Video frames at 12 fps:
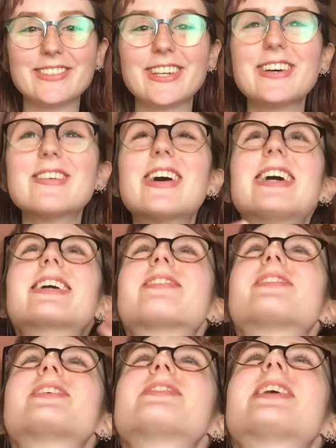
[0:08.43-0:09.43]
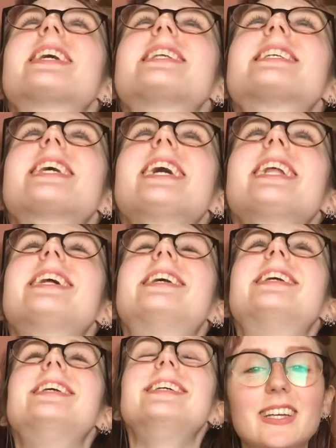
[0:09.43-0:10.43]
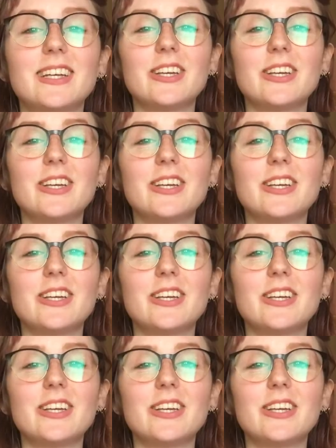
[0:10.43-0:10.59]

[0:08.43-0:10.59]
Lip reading: Cecilia, welcome to my channel.